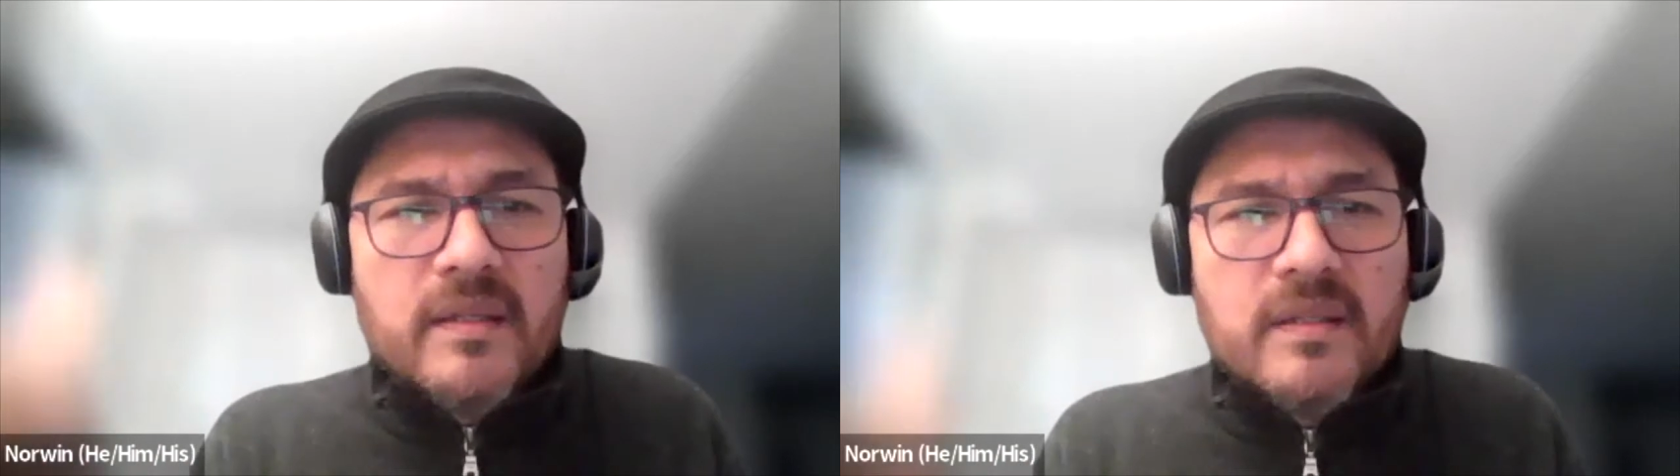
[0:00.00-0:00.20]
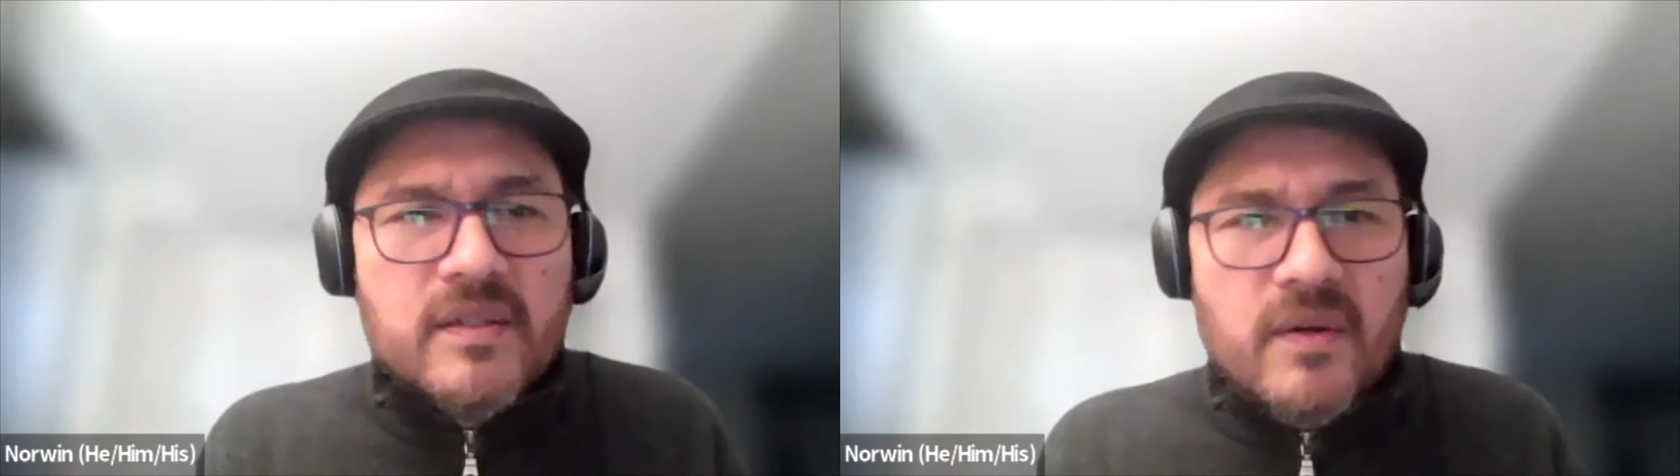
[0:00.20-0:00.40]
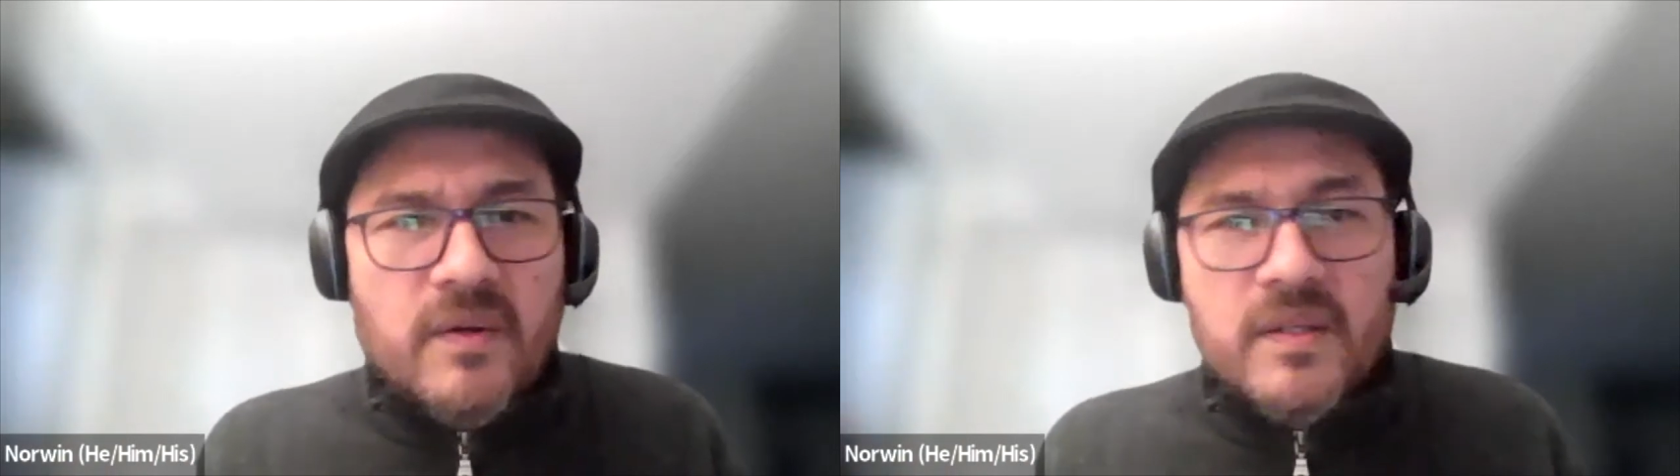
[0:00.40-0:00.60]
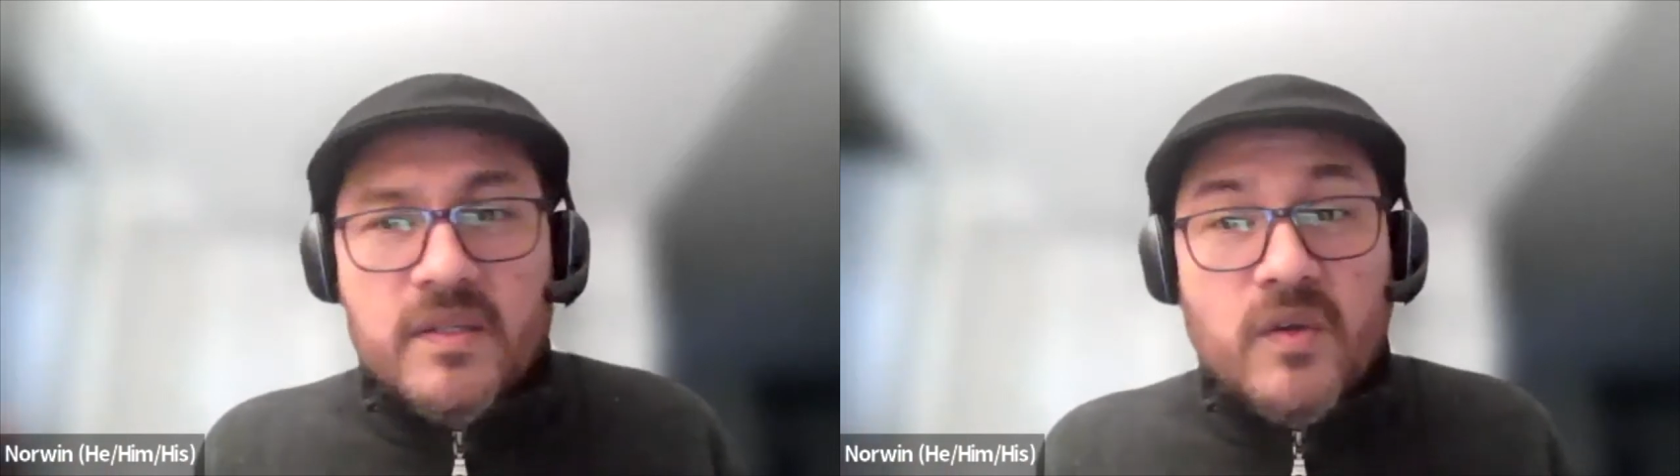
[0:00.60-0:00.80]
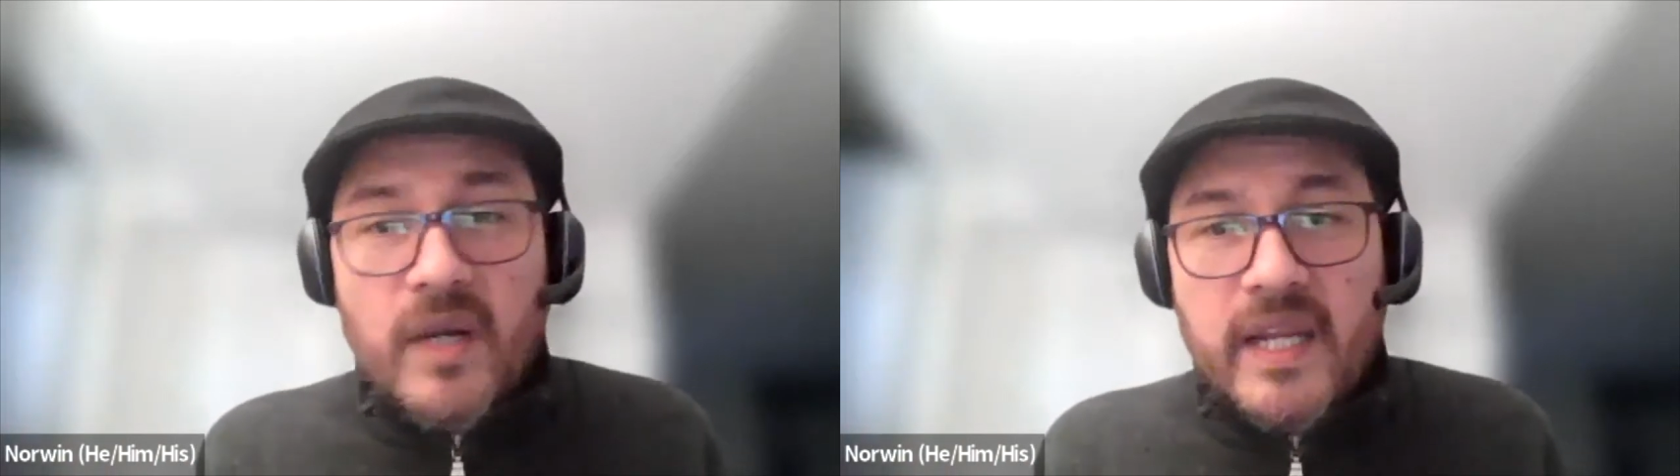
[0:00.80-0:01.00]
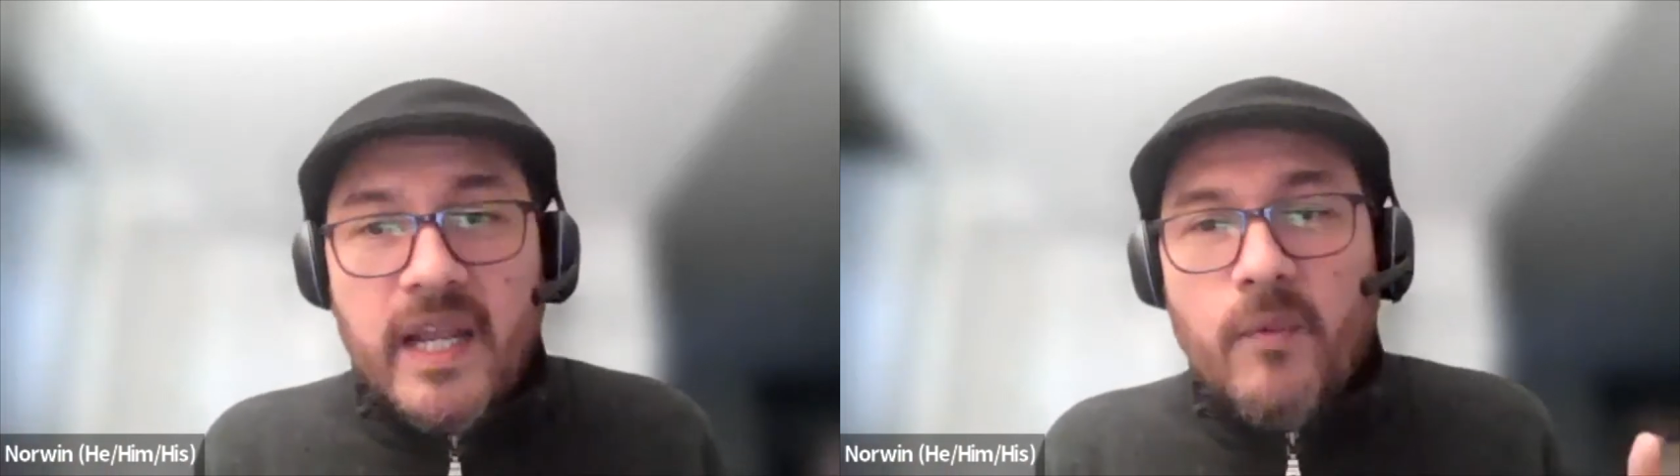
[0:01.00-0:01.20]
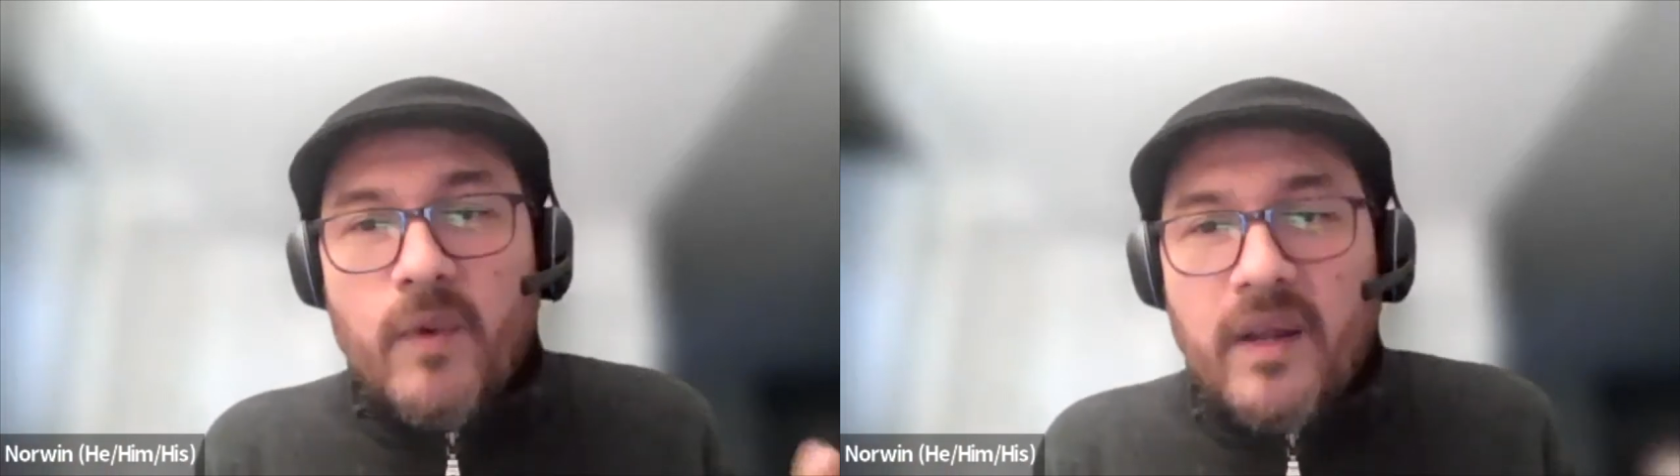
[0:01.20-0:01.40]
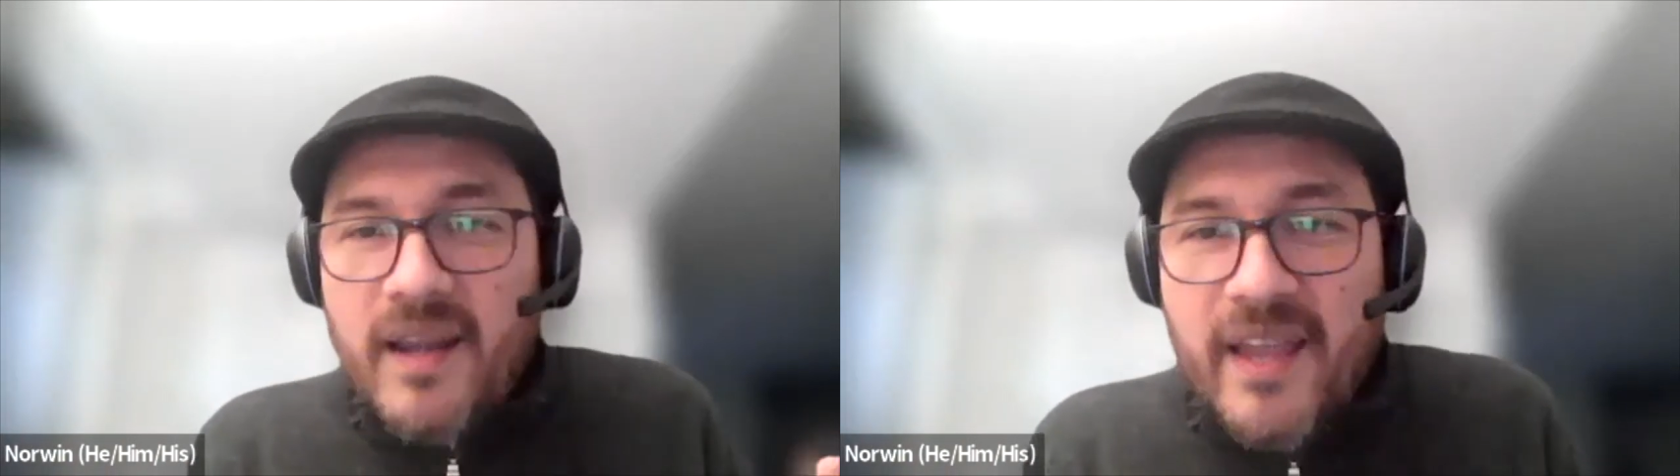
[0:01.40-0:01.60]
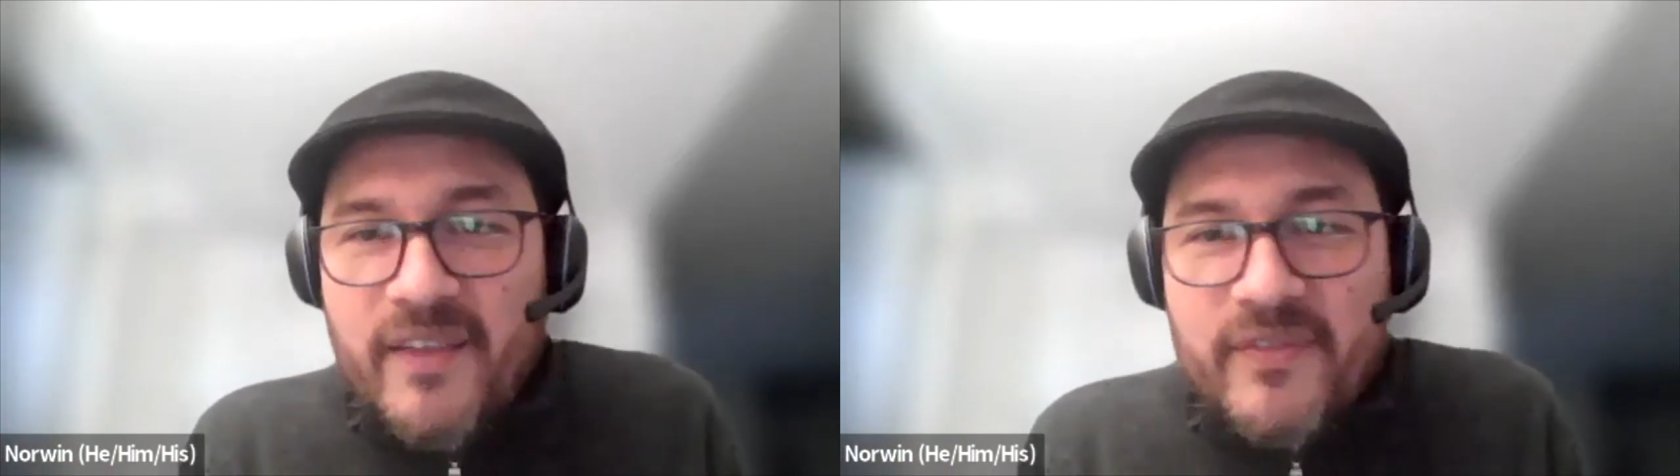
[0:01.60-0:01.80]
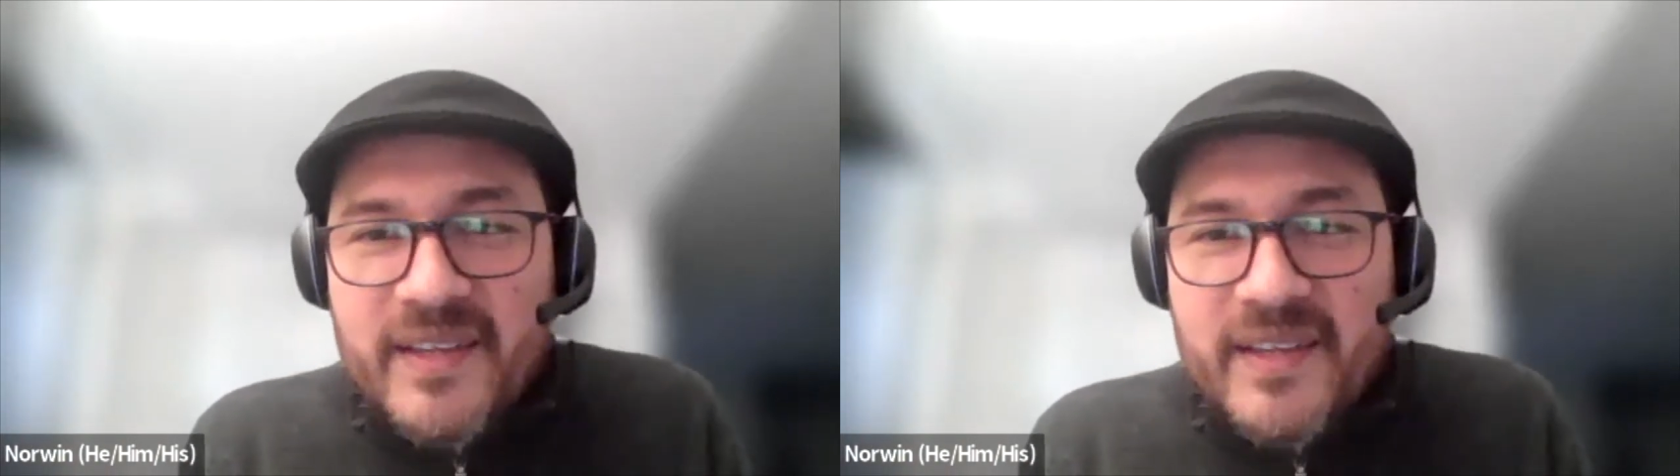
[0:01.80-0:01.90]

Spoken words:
You only have one life.